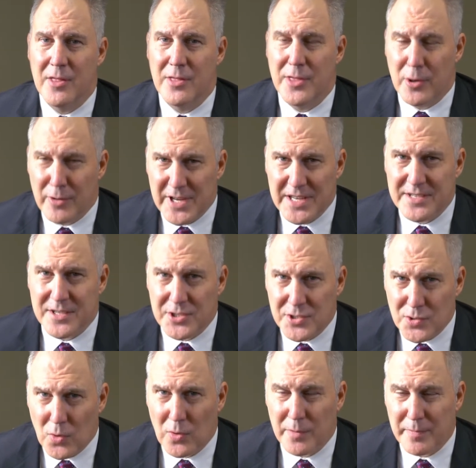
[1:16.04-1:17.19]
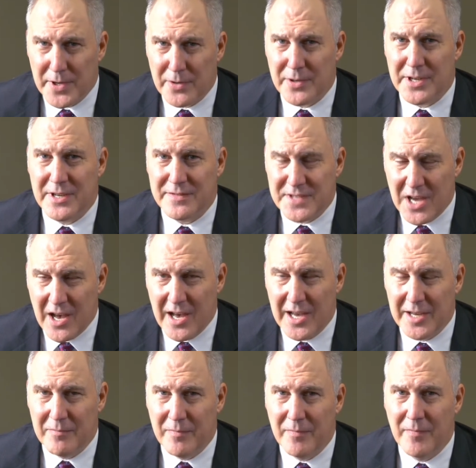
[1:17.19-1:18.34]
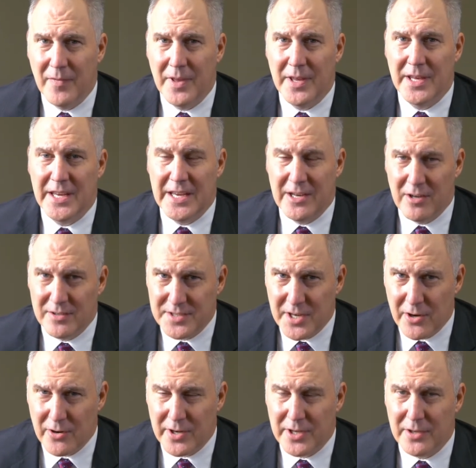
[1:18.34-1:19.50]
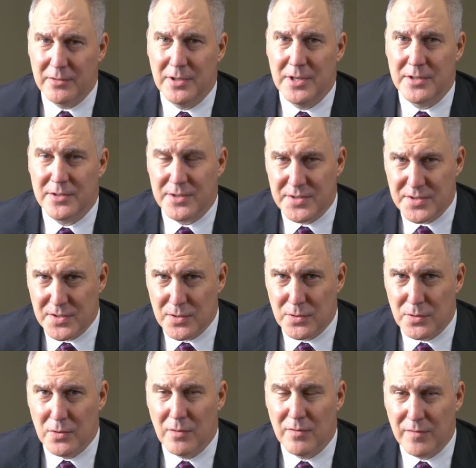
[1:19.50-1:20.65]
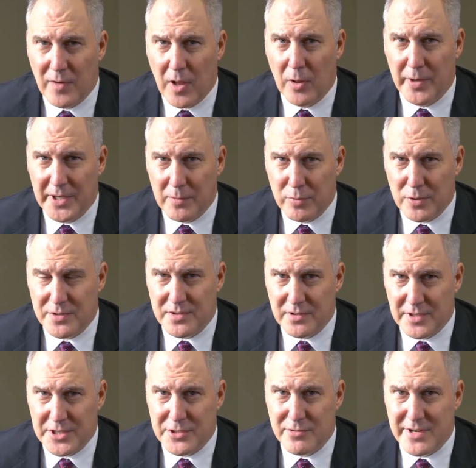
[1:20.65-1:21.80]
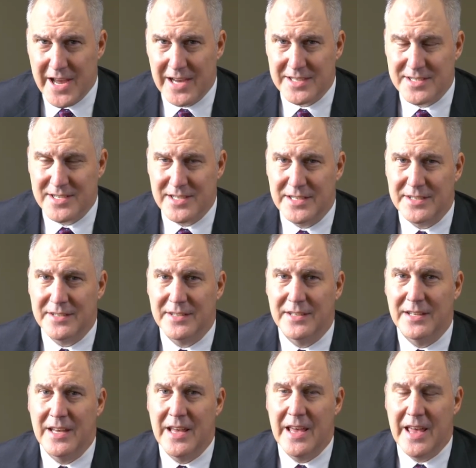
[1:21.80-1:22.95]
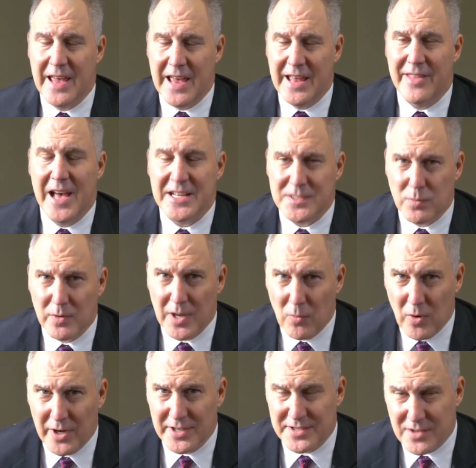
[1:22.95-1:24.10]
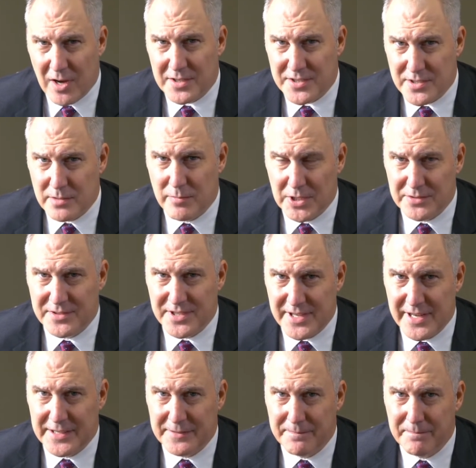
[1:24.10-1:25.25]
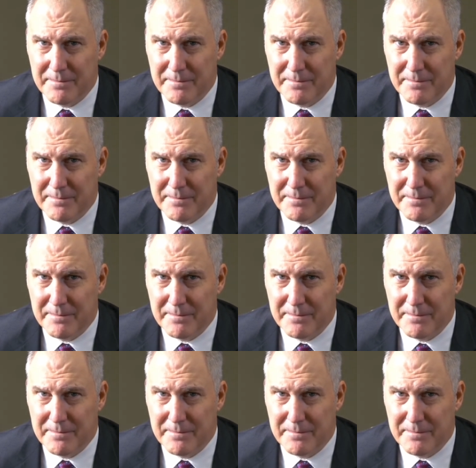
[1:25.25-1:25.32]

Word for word: There is a short period of time in Ontario to sue following a personal injury accident, and that's what I want to talk to you about today.